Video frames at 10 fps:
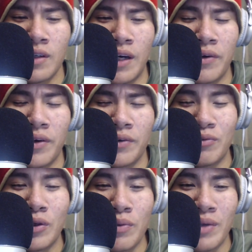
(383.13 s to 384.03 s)
I don't know,
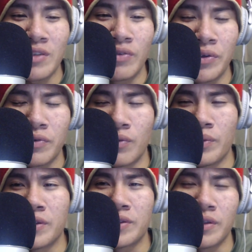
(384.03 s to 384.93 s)
really mixed feelings for
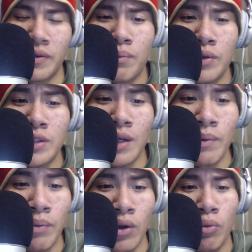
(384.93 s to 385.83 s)
me. So please
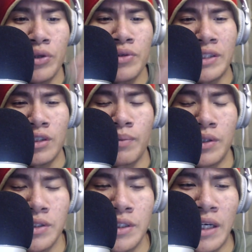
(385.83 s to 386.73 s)
comment below what you guys think about
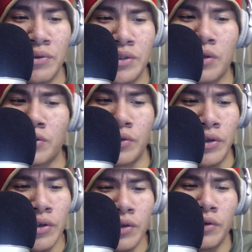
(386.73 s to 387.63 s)
the Seattle Seahawks. Are they
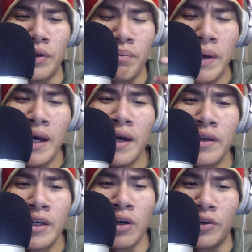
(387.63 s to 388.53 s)
good? Are they bad?